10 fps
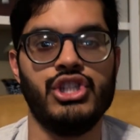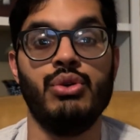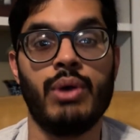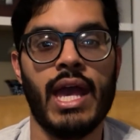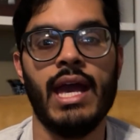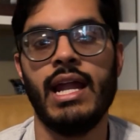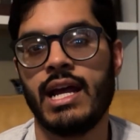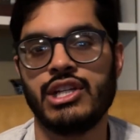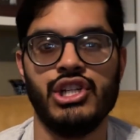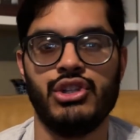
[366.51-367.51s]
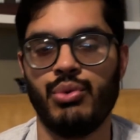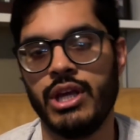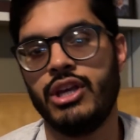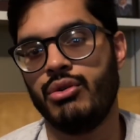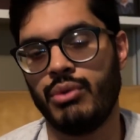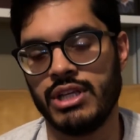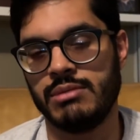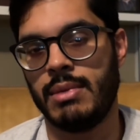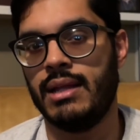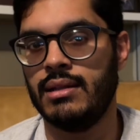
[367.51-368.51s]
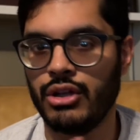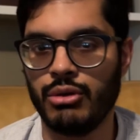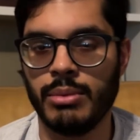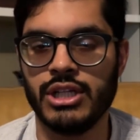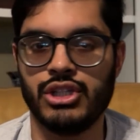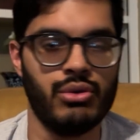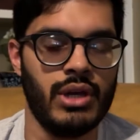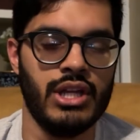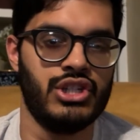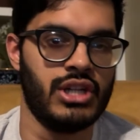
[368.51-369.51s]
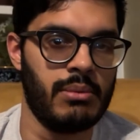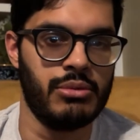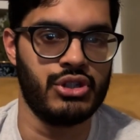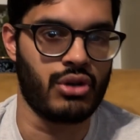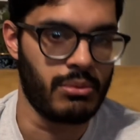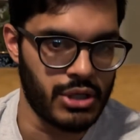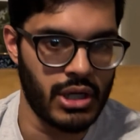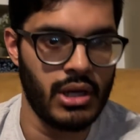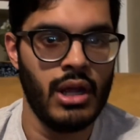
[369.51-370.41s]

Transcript: you can actually tweak your resume a little bit to each job description